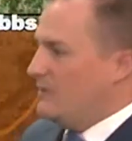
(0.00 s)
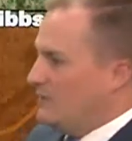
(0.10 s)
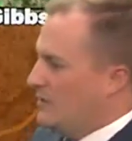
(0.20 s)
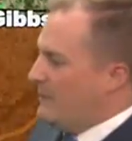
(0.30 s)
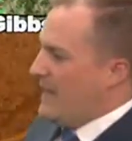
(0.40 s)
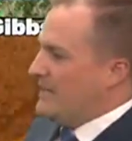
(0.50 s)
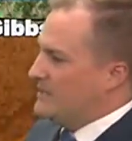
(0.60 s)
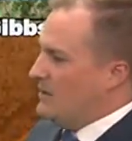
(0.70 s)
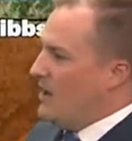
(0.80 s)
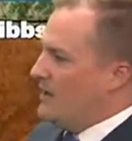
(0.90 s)
the
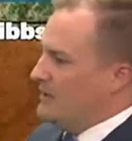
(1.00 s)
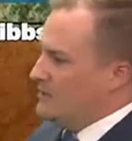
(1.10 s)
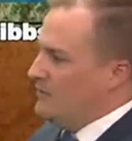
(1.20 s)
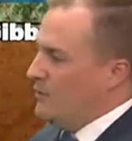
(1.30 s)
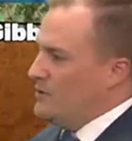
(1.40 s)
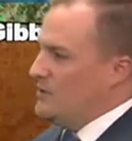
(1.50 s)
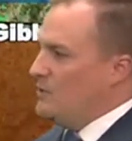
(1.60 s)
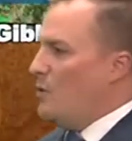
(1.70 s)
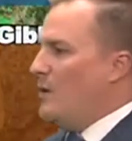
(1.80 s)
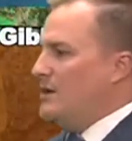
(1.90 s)
past in August, unfortunately.
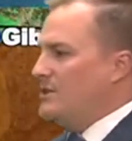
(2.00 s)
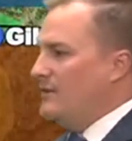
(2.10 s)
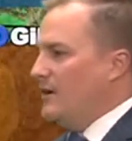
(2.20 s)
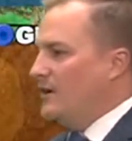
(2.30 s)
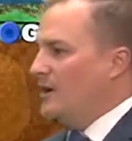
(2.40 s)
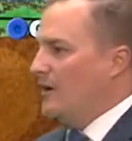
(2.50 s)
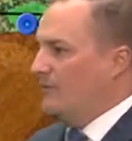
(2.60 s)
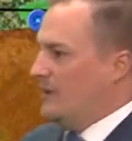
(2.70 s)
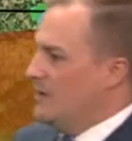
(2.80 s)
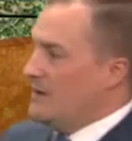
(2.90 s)
So we'll watch that very carefully.